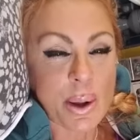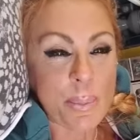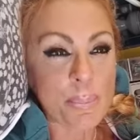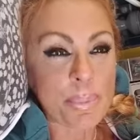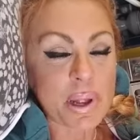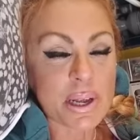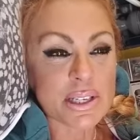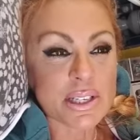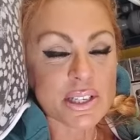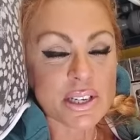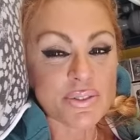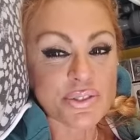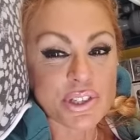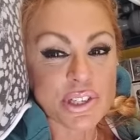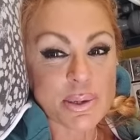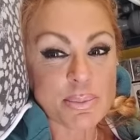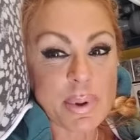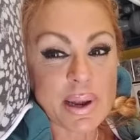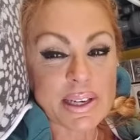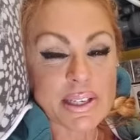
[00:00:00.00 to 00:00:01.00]
And plus, if
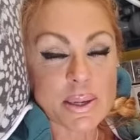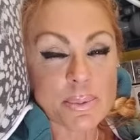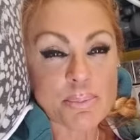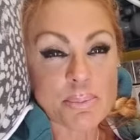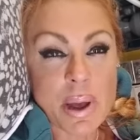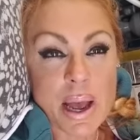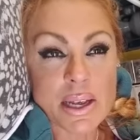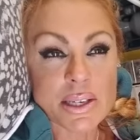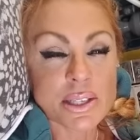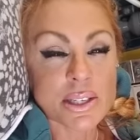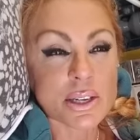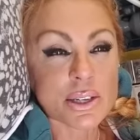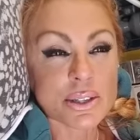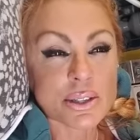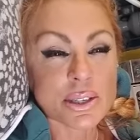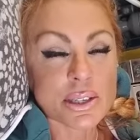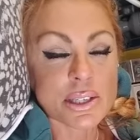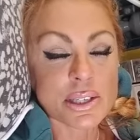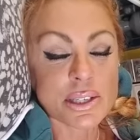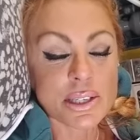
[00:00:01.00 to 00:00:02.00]
she makes a mess,
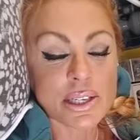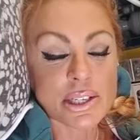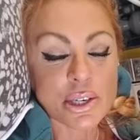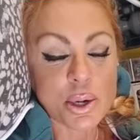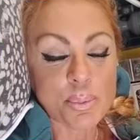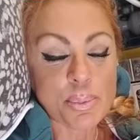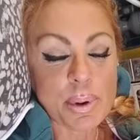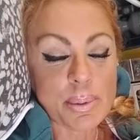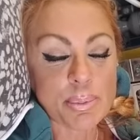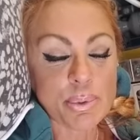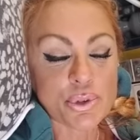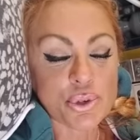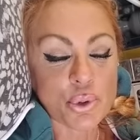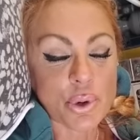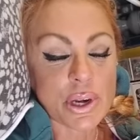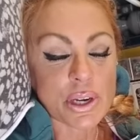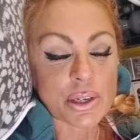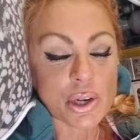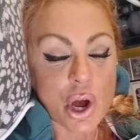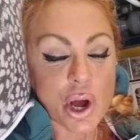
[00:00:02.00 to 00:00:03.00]
this, these are people
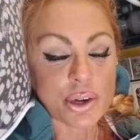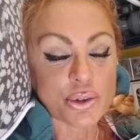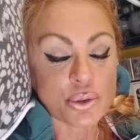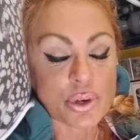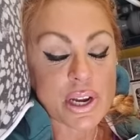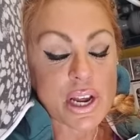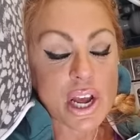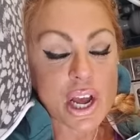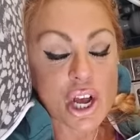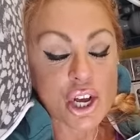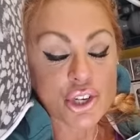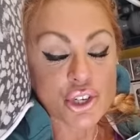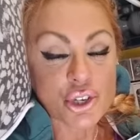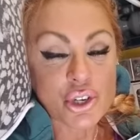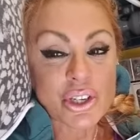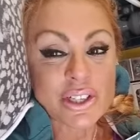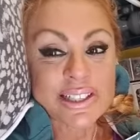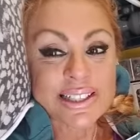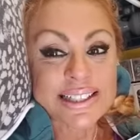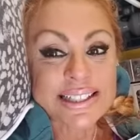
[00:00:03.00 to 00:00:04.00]
doing laundry
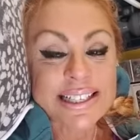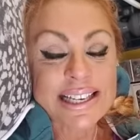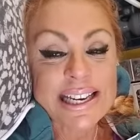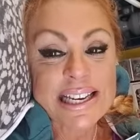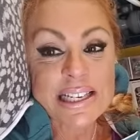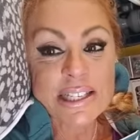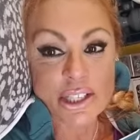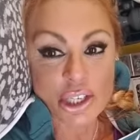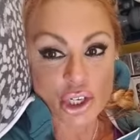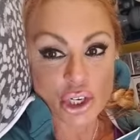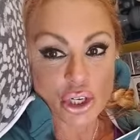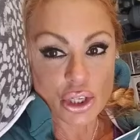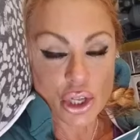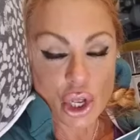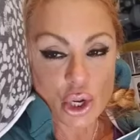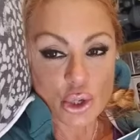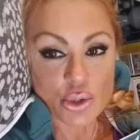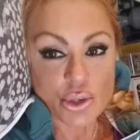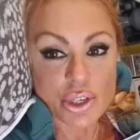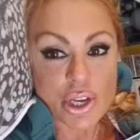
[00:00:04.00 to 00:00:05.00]
to clean their
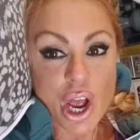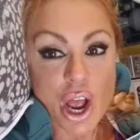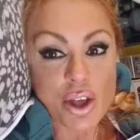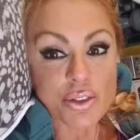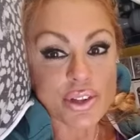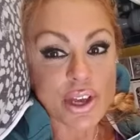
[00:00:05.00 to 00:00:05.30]
clothes.